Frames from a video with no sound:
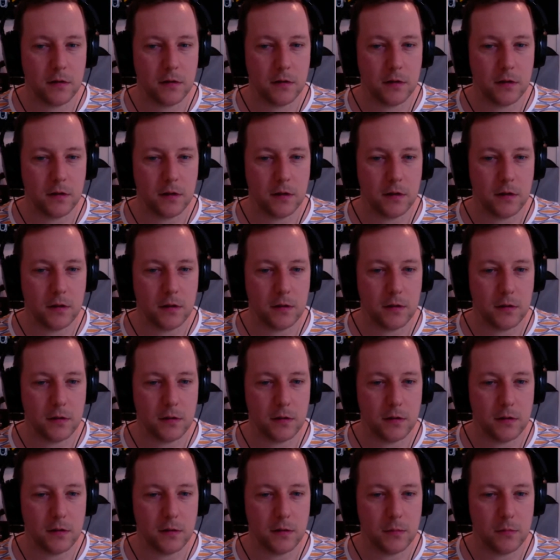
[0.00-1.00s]

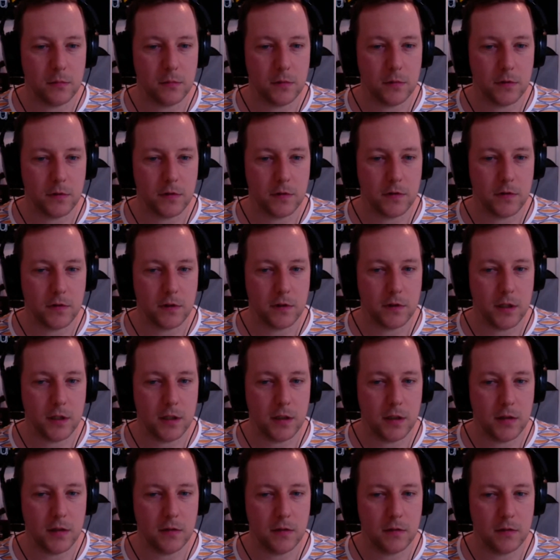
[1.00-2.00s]
Let's
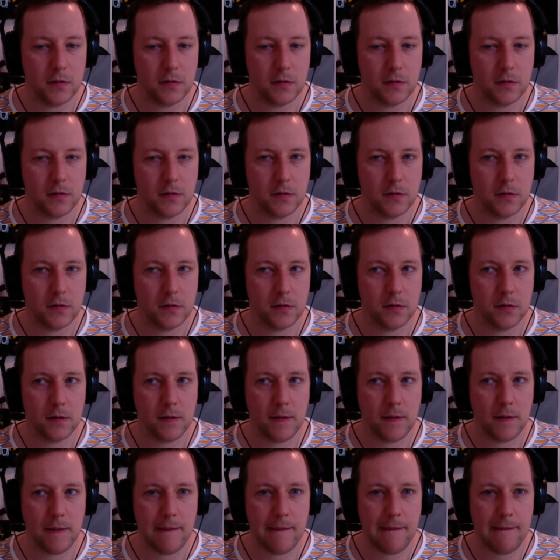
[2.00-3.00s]
see.
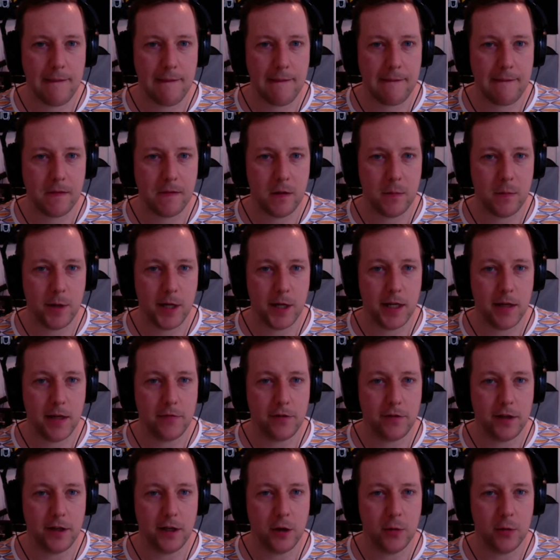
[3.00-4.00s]
You might have
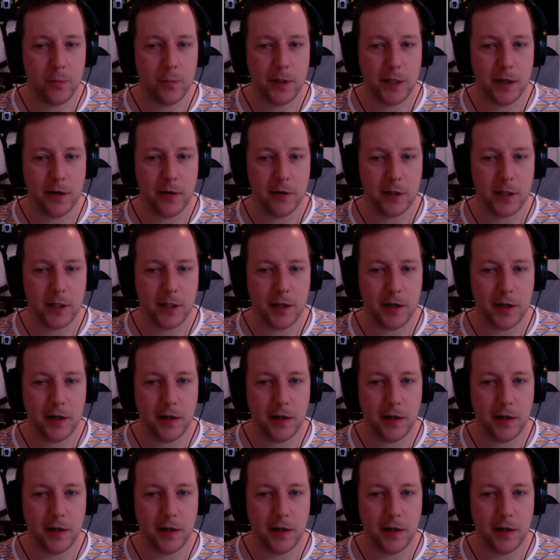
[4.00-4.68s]
to help me out, Kiana.